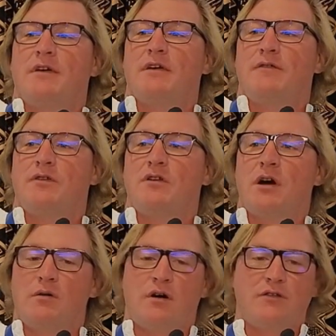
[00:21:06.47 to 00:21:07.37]
If you
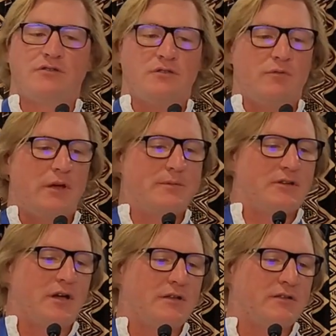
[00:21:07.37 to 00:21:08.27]
go onto the
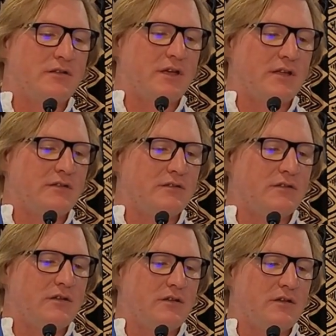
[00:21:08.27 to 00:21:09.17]
website that
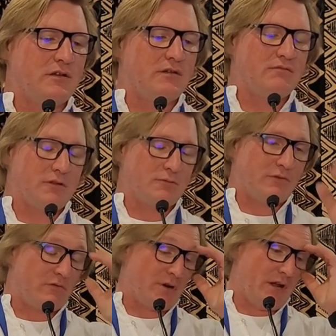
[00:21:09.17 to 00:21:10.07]

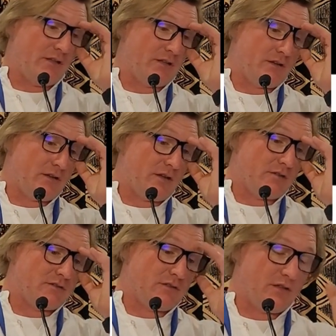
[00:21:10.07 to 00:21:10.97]
we've created,
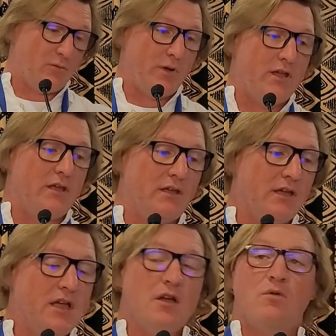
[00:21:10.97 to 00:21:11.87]
it's the wiki,
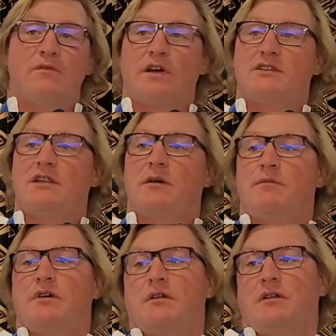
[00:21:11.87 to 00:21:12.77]
we've actually
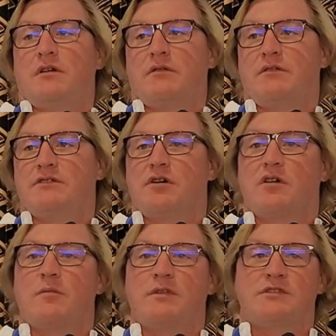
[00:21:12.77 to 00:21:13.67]
uploaded a lot of these
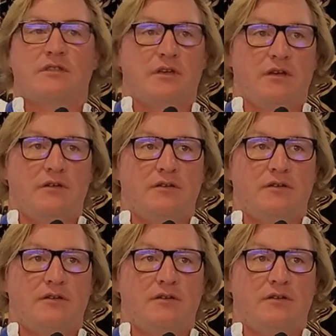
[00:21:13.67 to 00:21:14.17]
documents there.